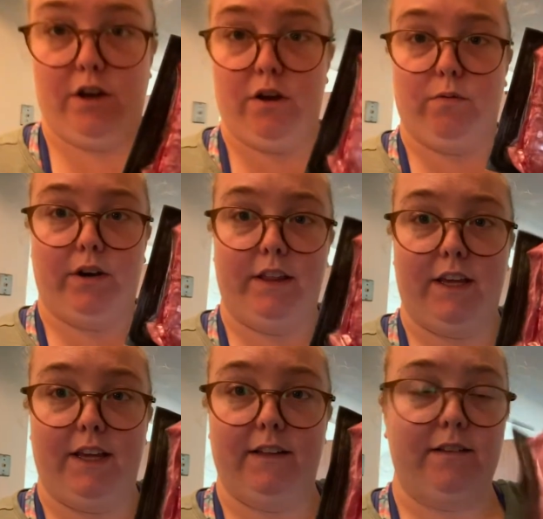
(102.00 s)
one of
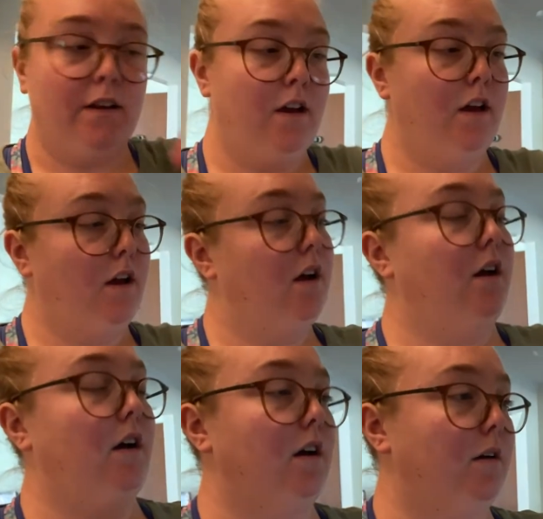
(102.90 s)
these.
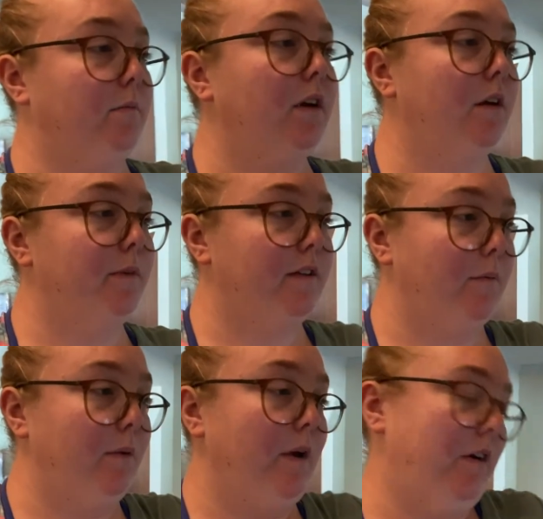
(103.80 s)
Um, let me see my
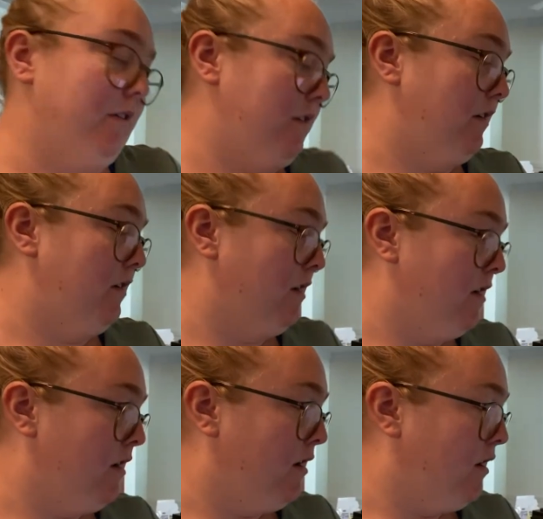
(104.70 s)
pounds.
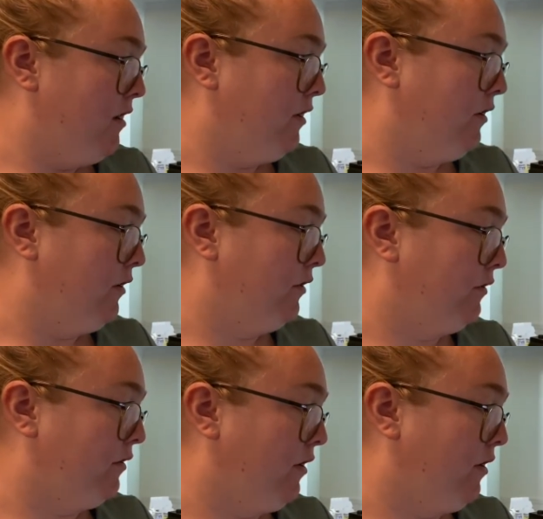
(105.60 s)

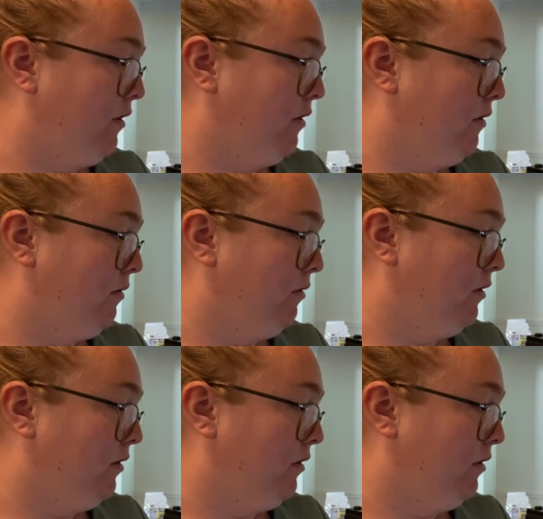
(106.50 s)
So